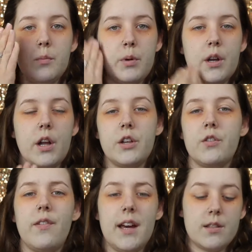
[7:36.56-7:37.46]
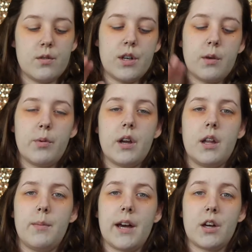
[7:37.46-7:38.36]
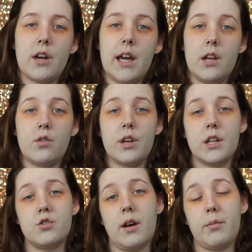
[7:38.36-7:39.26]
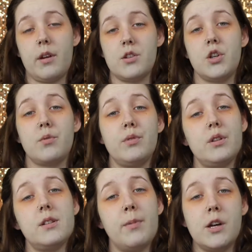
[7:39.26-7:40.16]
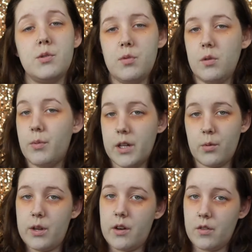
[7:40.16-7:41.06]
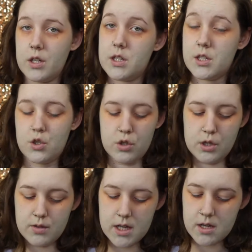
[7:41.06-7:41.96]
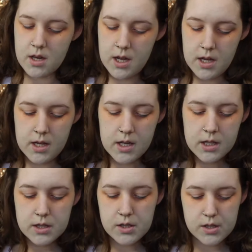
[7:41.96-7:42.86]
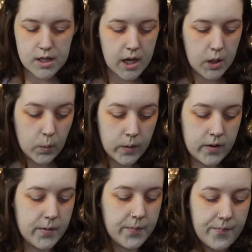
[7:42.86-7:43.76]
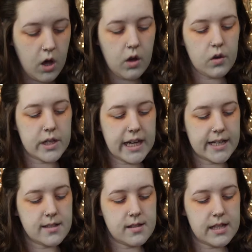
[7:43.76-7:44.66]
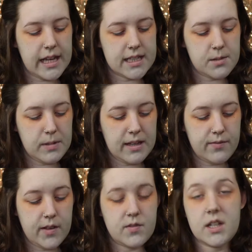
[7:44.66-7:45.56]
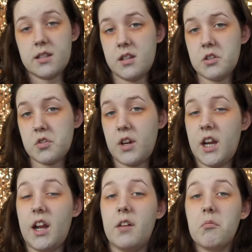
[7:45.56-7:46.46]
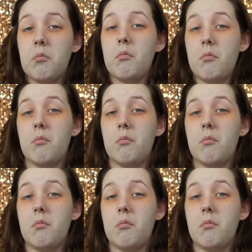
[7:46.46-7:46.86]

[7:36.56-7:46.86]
put it on your face, or you can put it on the back of your hand, or you can drop it onto your beauty sponge, beauty blender, whatever it is that you're using. So, oh, it has SPF 15 sunscreen in it.